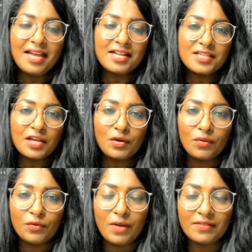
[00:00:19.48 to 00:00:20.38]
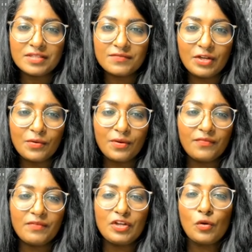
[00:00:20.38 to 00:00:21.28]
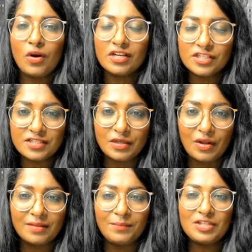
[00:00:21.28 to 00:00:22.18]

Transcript: And as I go throughout this video, and if you have any questions at all,